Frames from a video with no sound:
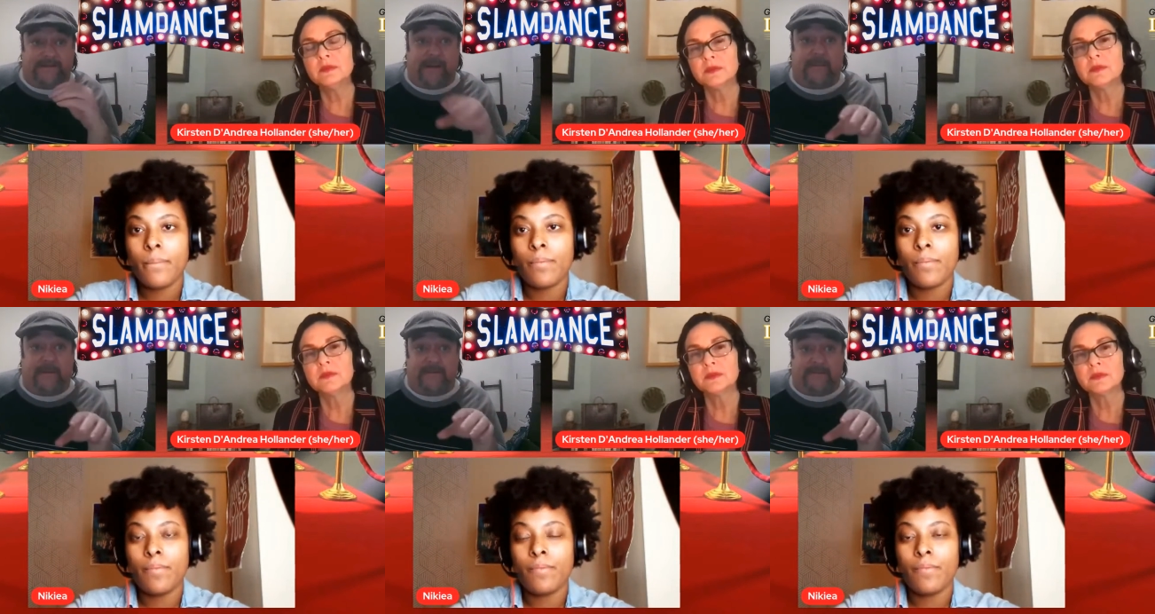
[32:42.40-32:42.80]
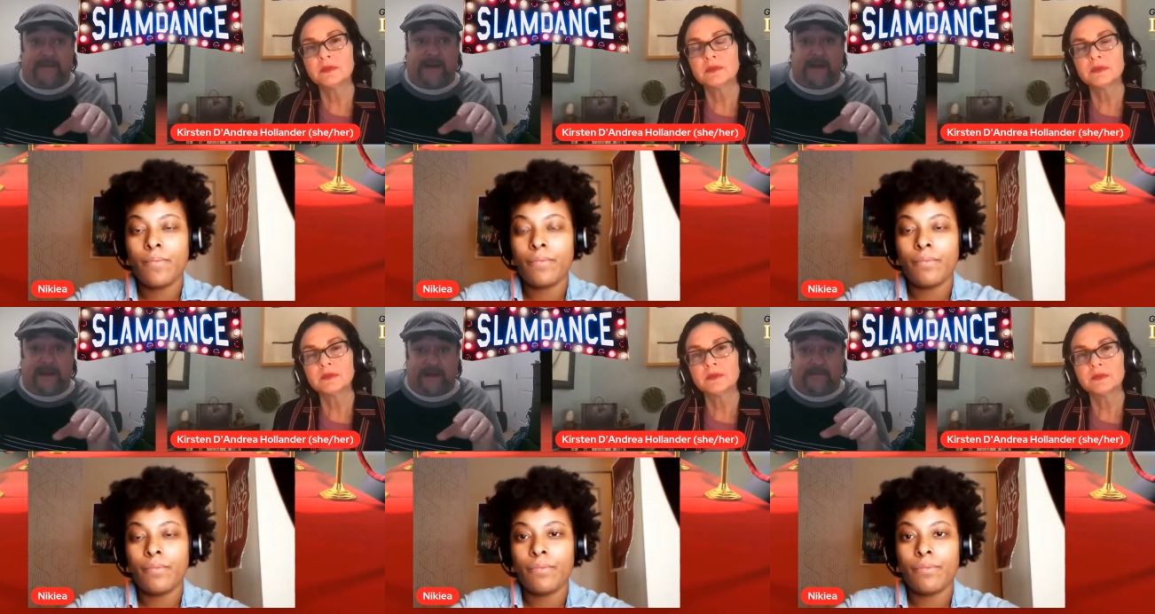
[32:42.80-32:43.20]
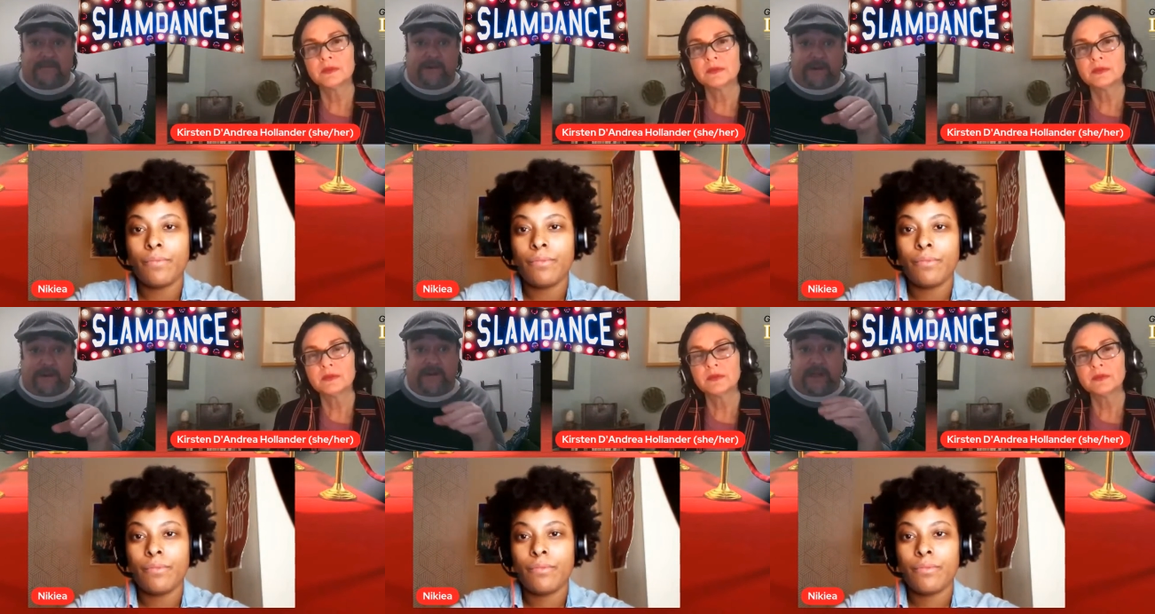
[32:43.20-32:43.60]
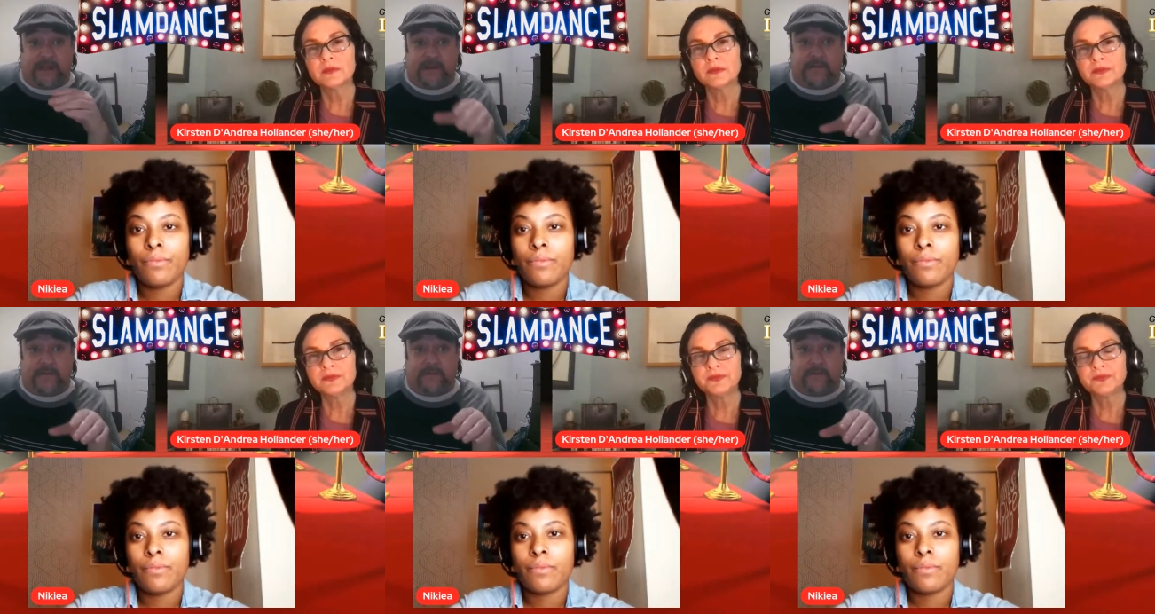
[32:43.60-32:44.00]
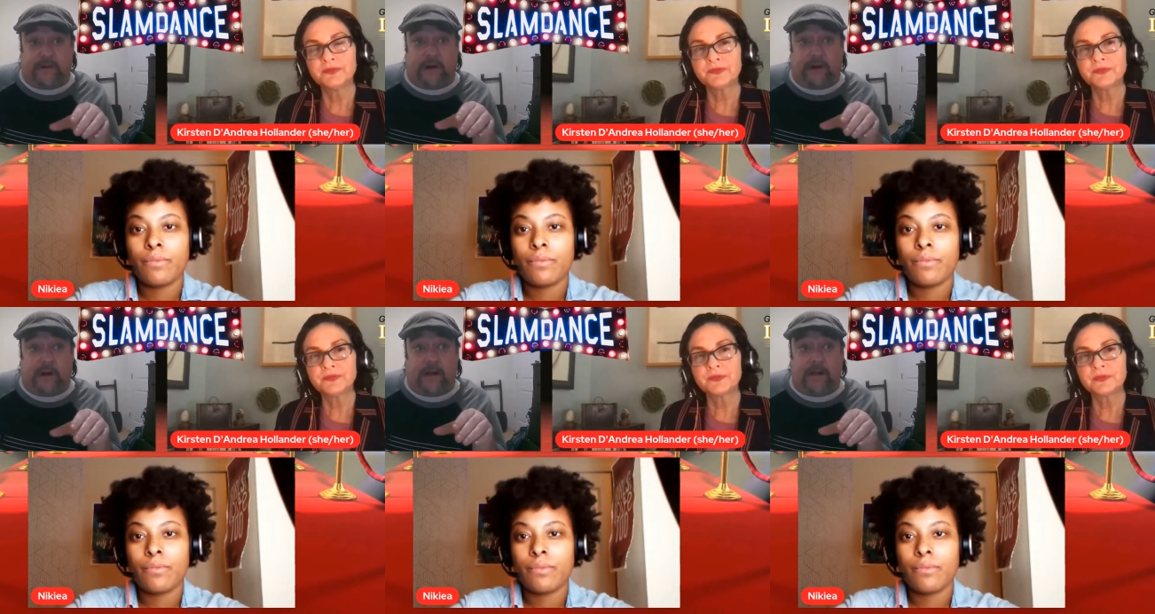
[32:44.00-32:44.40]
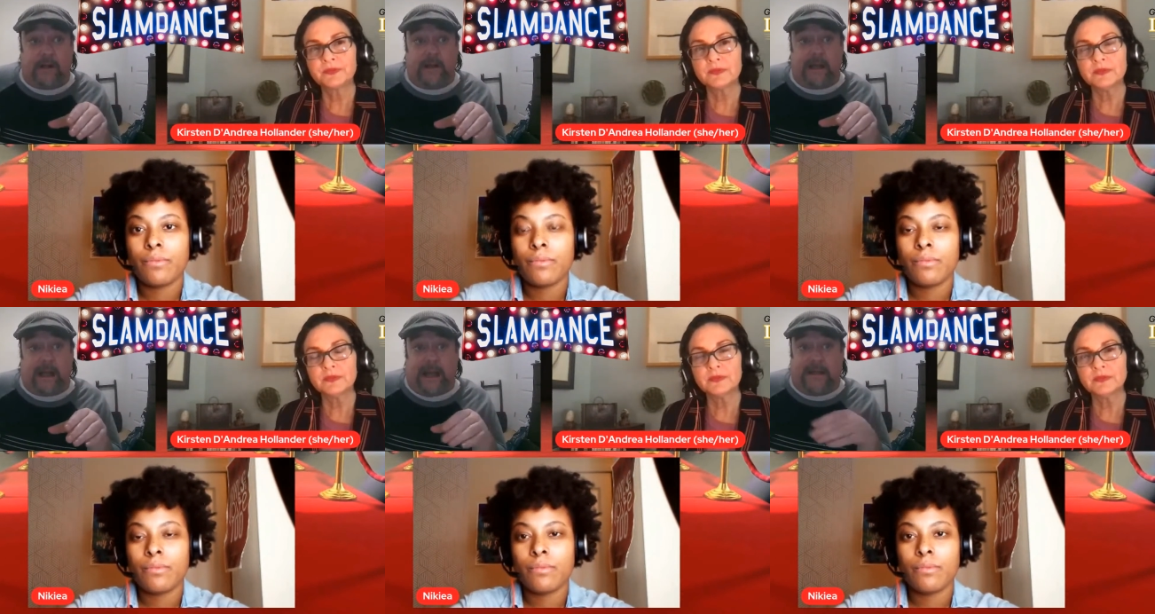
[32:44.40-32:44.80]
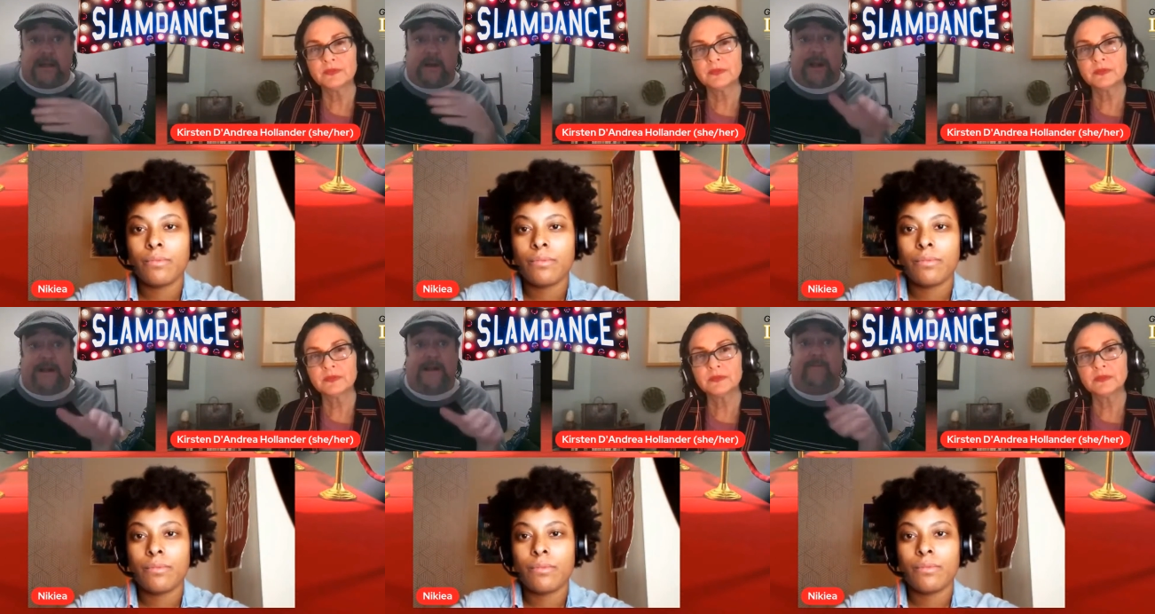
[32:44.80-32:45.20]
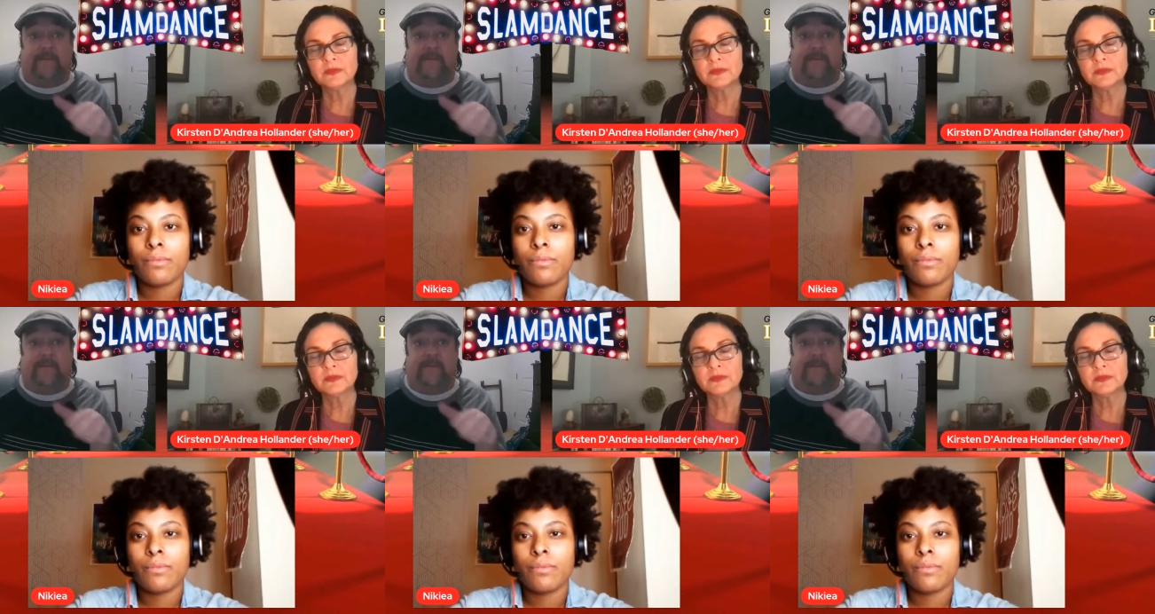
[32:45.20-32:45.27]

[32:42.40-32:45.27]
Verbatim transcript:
Speaker 1: some of the footage that you saw, and you had